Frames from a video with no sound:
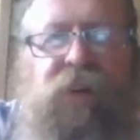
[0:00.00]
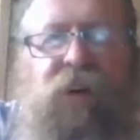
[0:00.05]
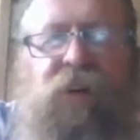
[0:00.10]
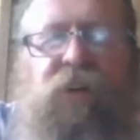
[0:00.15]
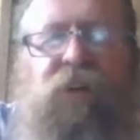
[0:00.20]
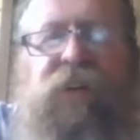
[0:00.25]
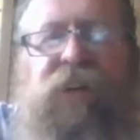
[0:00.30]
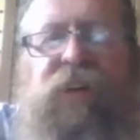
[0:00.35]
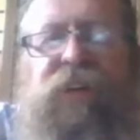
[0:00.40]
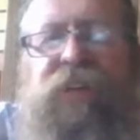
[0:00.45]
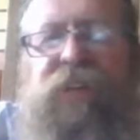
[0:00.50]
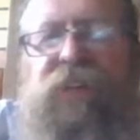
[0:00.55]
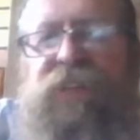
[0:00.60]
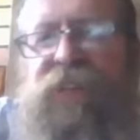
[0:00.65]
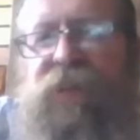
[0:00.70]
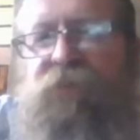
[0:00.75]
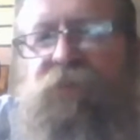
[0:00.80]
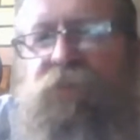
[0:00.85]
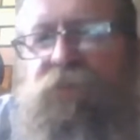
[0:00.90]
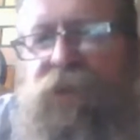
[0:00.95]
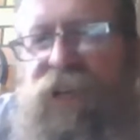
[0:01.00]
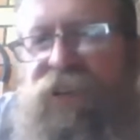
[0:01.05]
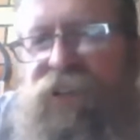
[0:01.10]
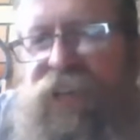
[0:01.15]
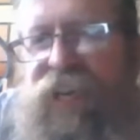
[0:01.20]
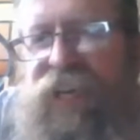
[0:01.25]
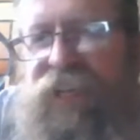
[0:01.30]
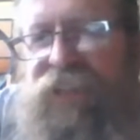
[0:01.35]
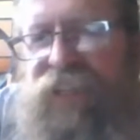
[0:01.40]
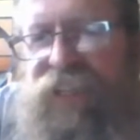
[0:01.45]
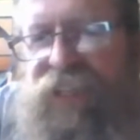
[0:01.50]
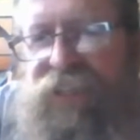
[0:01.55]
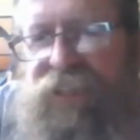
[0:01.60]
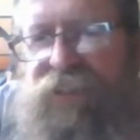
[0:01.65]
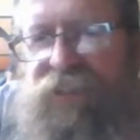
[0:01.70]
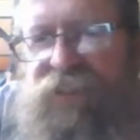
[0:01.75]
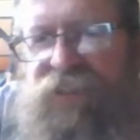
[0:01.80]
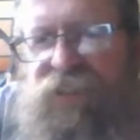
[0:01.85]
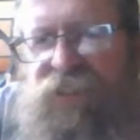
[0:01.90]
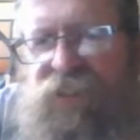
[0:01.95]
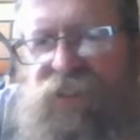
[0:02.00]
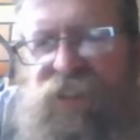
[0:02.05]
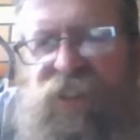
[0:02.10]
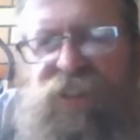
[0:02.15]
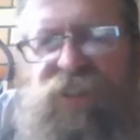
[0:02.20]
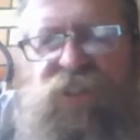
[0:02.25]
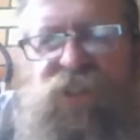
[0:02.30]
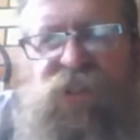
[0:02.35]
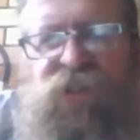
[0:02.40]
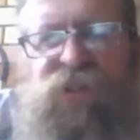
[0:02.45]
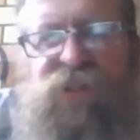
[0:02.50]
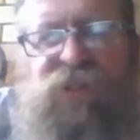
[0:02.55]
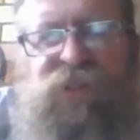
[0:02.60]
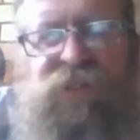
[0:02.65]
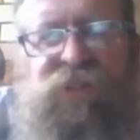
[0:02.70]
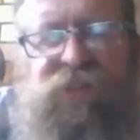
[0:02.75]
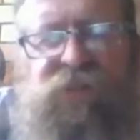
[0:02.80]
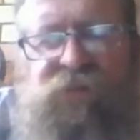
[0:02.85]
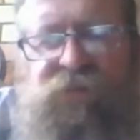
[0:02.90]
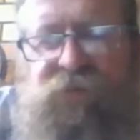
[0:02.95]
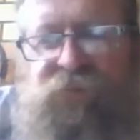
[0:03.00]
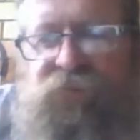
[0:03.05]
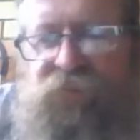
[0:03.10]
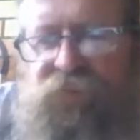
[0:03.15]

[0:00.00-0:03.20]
Oh yeah, there's some bloke out there, Sean,